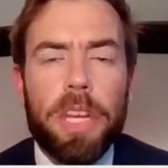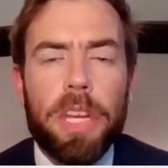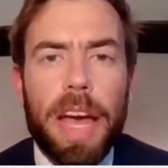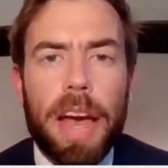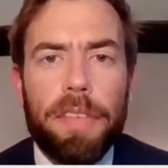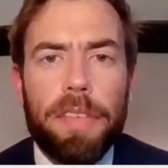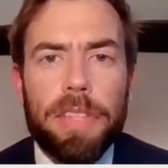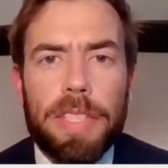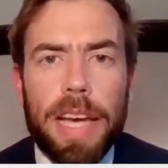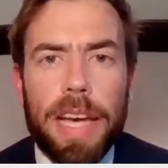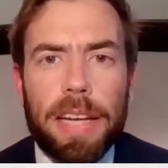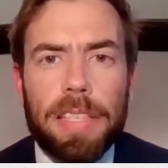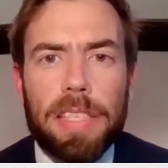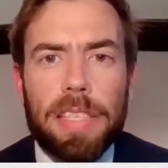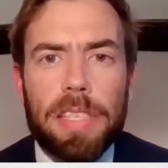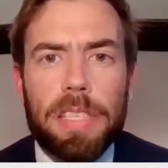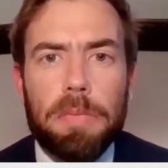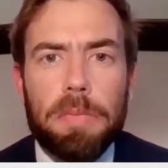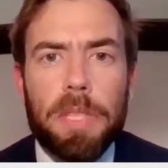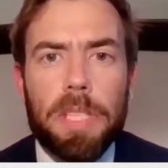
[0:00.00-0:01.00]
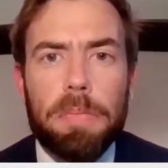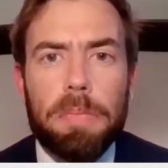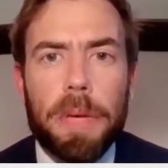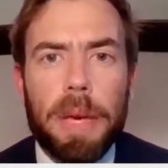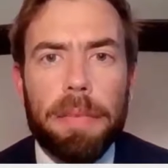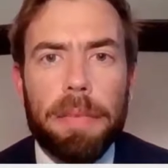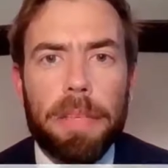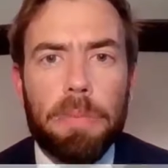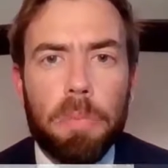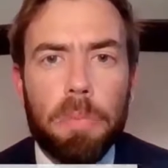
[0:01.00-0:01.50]
that when you have a tax system that's
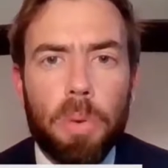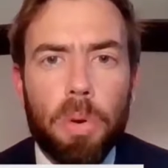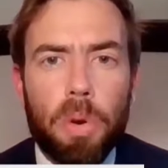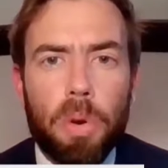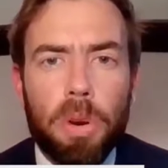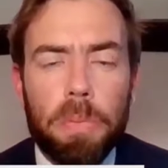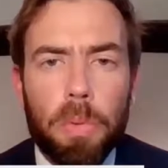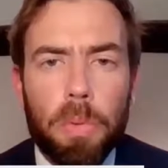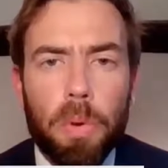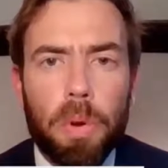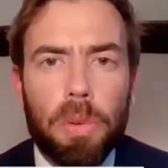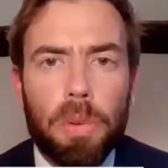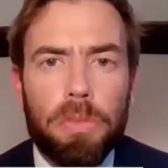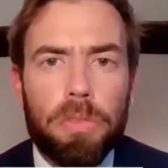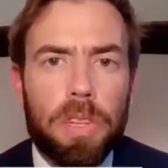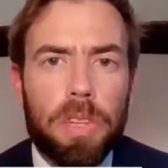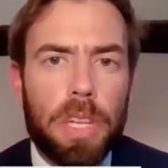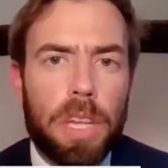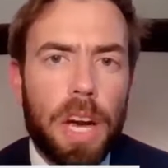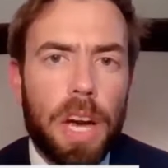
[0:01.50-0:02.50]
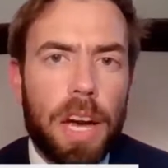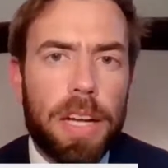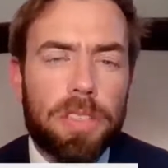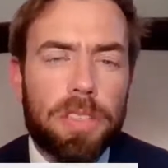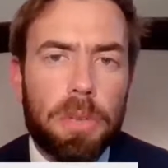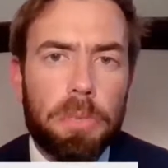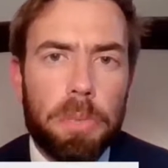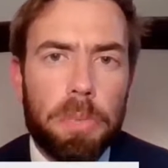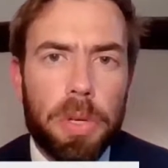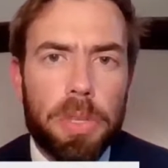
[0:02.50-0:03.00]
becoming more and more
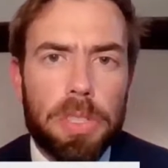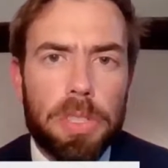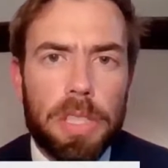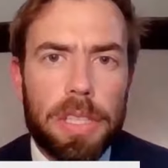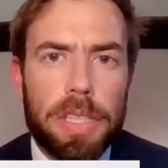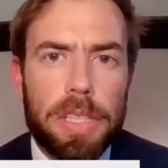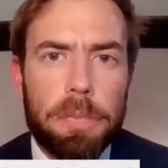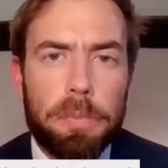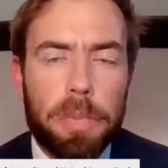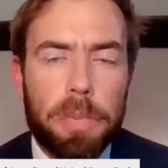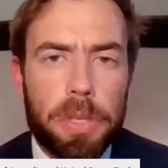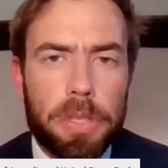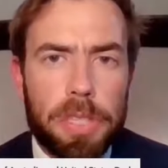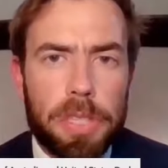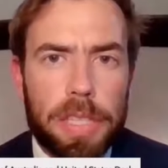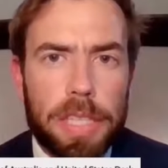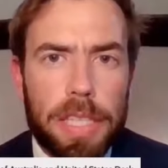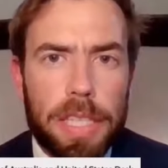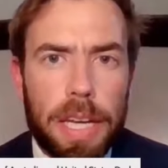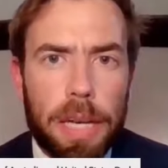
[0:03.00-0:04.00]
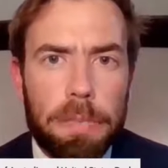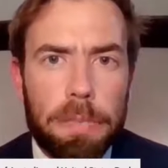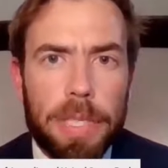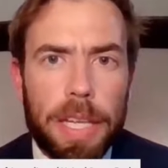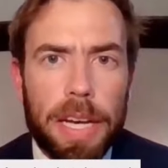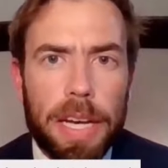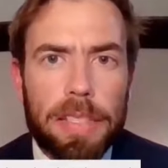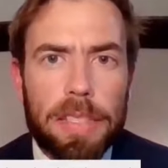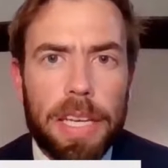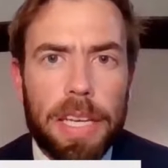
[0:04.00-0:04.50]
reliant on personal
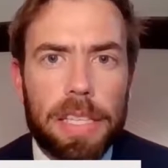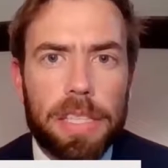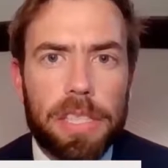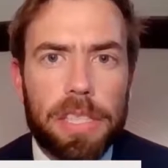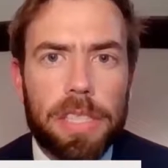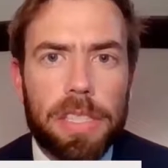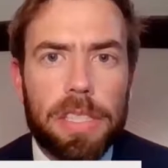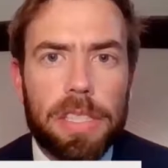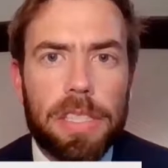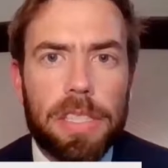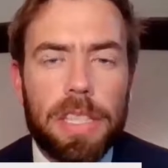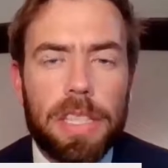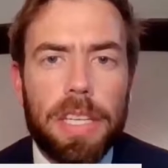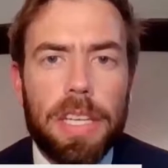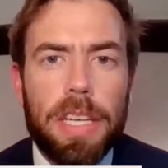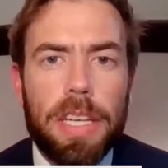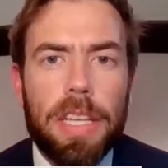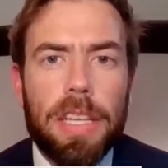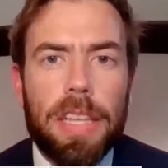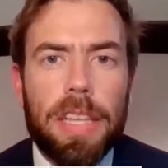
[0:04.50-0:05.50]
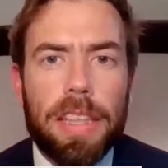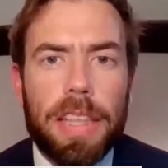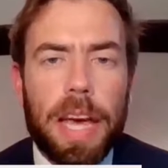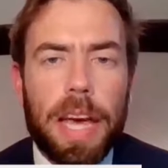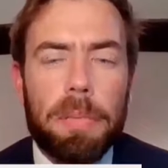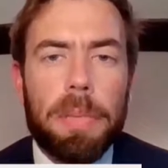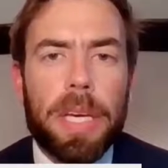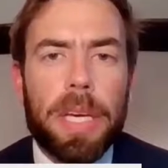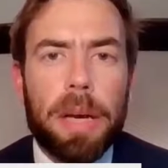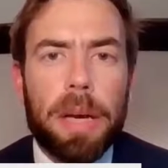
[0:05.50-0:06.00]
income taxation,
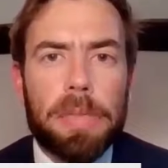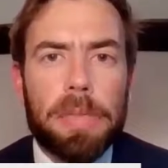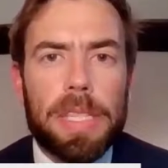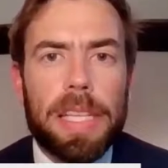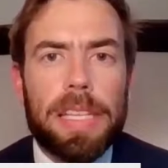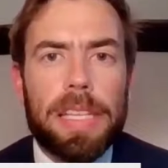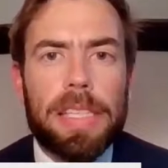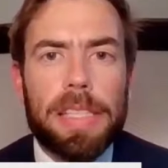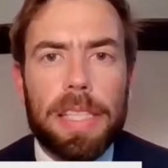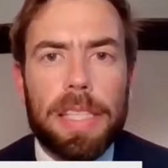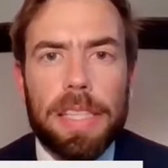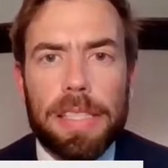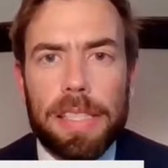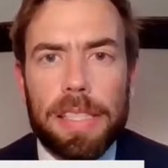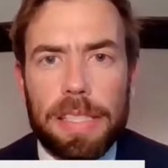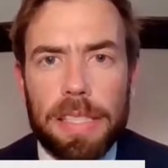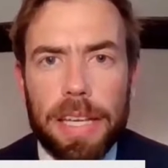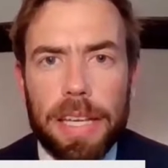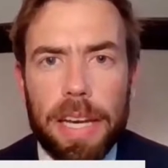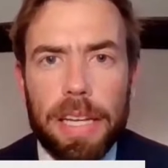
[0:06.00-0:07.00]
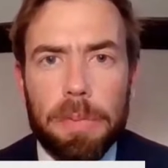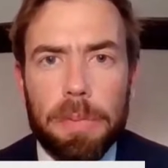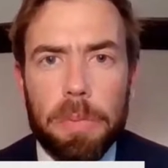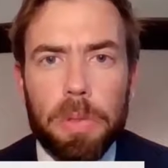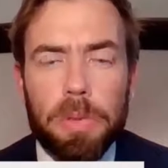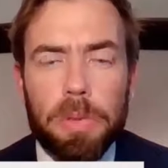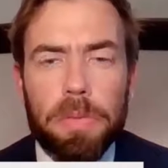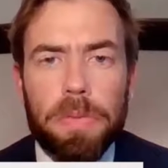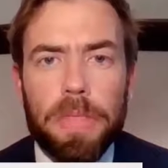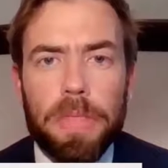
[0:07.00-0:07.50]
that becomes less and less
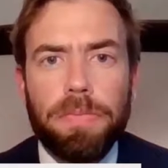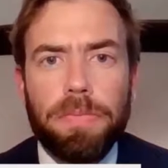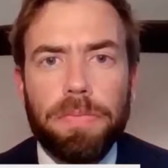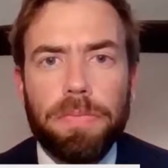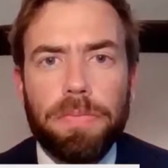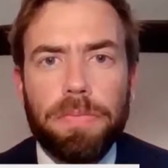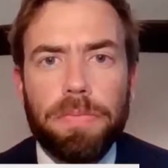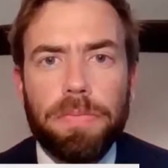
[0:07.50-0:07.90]
sustainable.